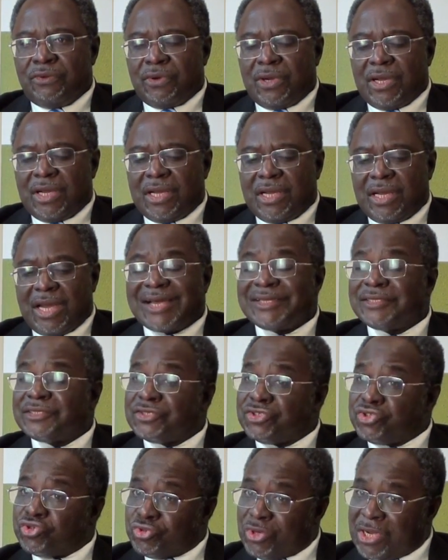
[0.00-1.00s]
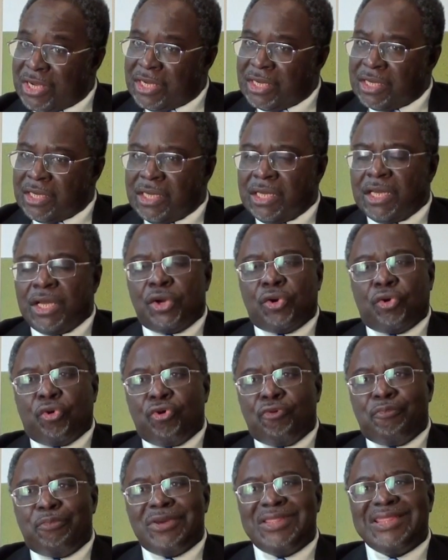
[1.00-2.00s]
uh, as it were,
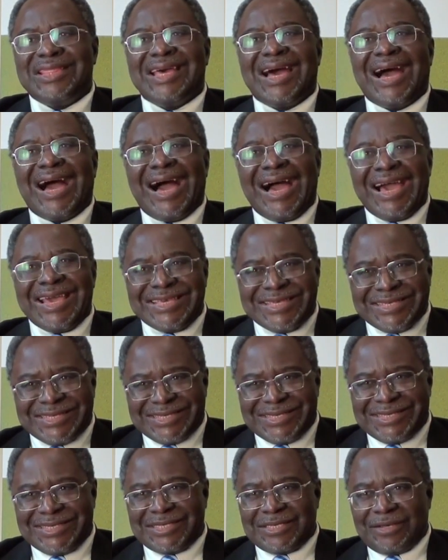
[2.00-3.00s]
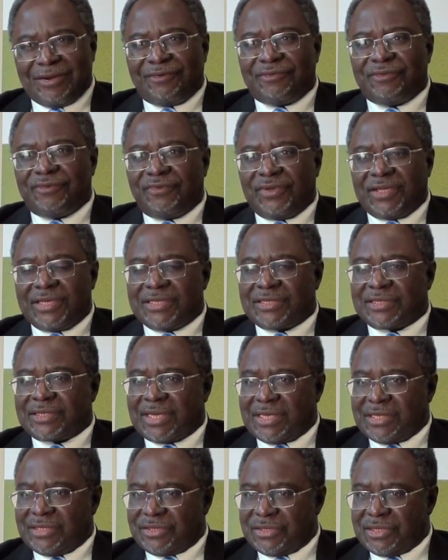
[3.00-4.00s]
open the eyes of the various
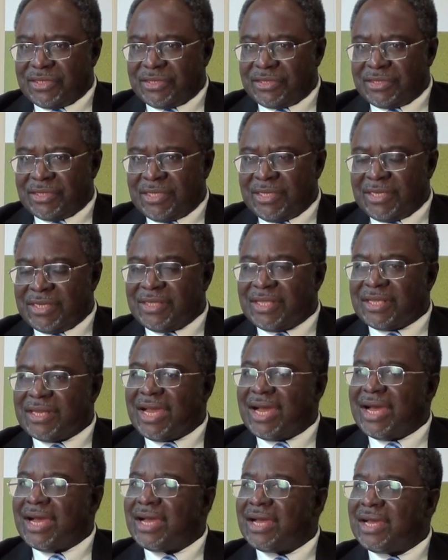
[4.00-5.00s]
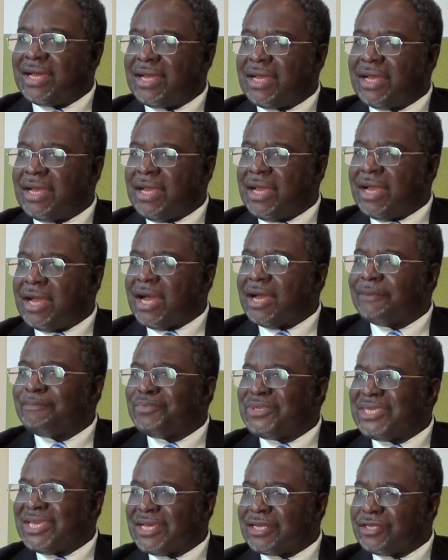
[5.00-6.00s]
countries that are
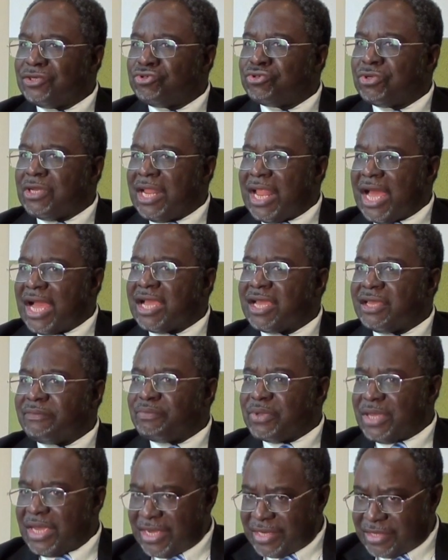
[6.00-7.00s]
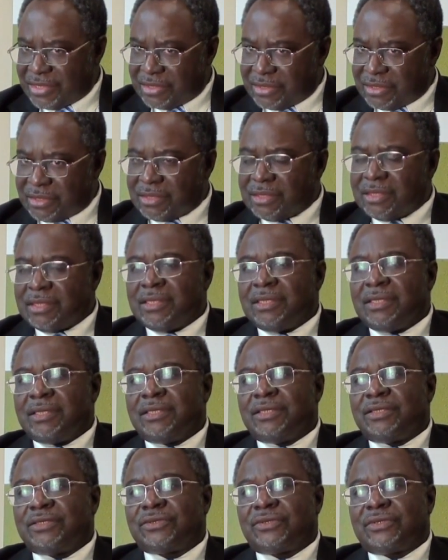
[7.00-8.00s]
appearing to lag behind
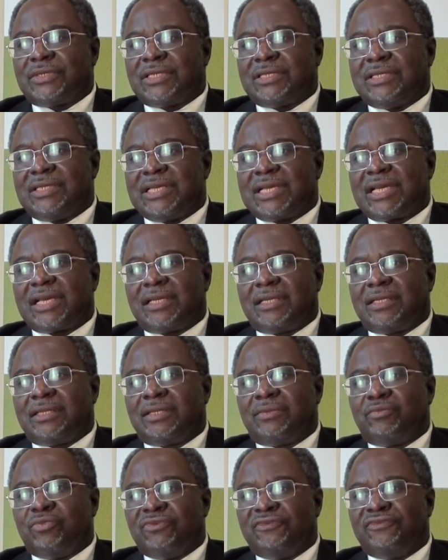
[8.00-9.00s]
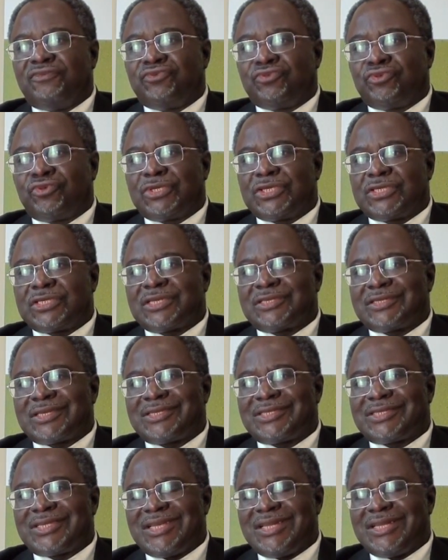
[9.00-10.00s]
so that they can move towards
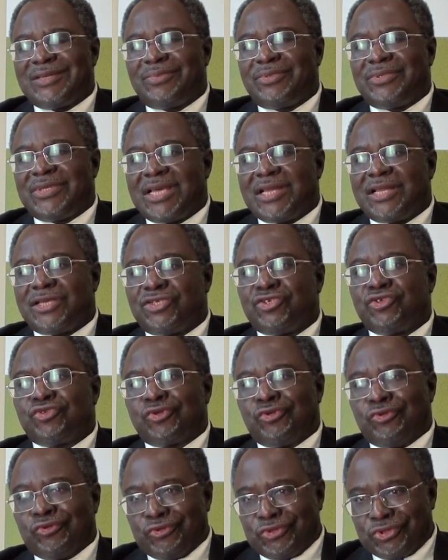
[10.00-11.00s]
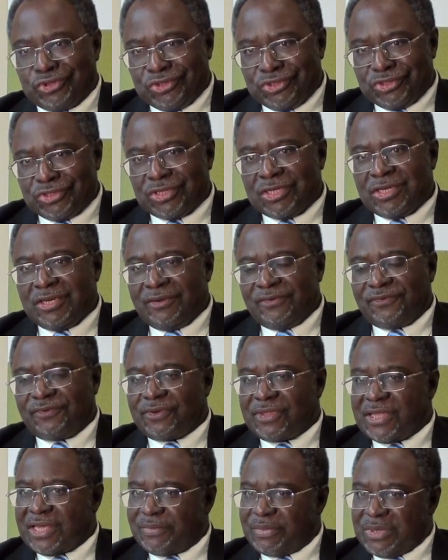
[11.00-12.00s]
sustainable energy solutions
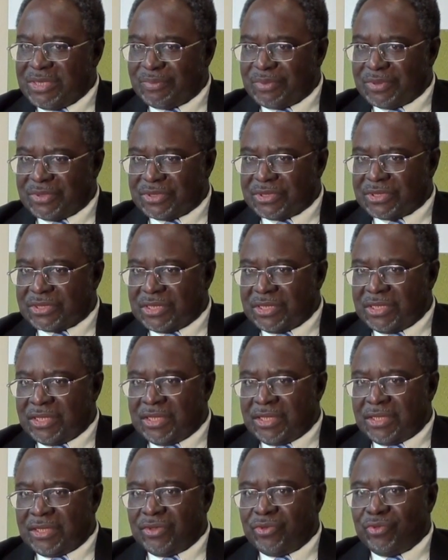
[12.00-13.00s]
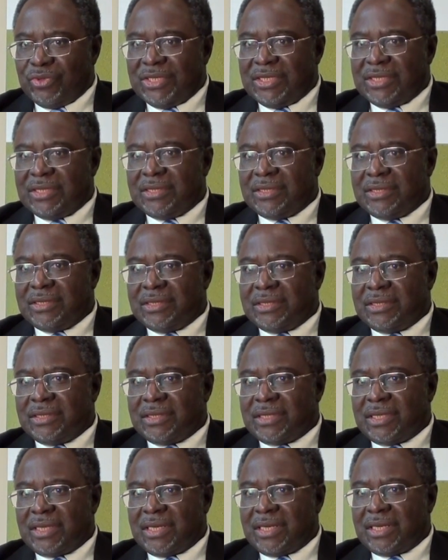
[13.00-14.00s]
for their peoples.
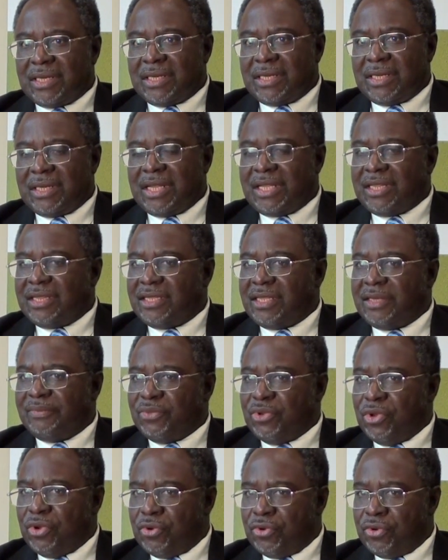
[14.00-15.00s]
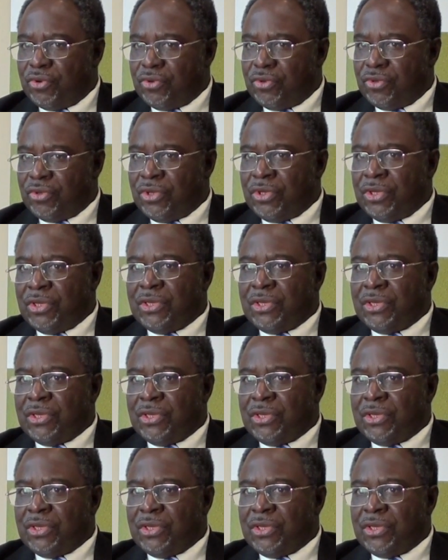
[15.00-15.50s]
We uh, let them know